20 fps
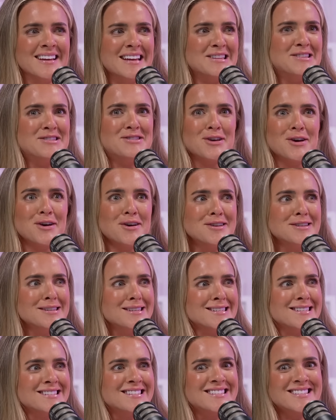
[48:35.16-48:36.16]
it
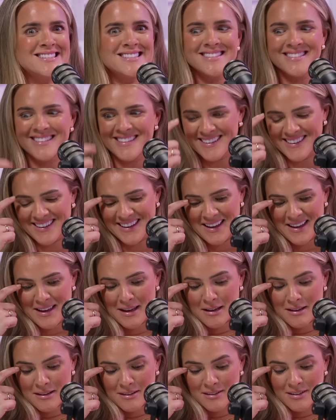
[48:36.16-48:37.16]
does.
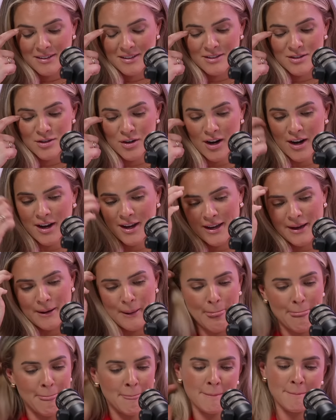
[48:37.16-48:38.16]
Try it.
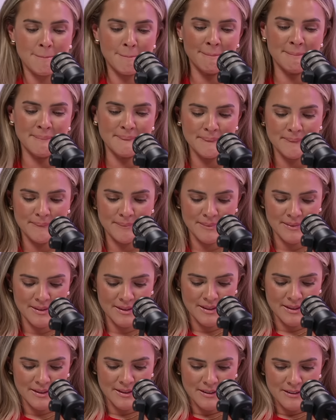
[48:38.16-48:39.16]
Honestly,
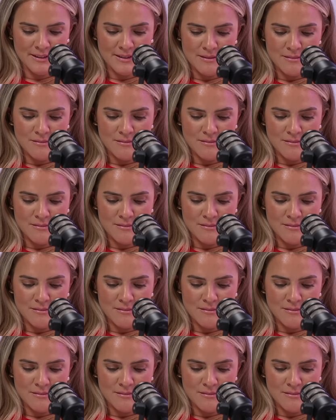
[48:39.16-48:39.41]
and then just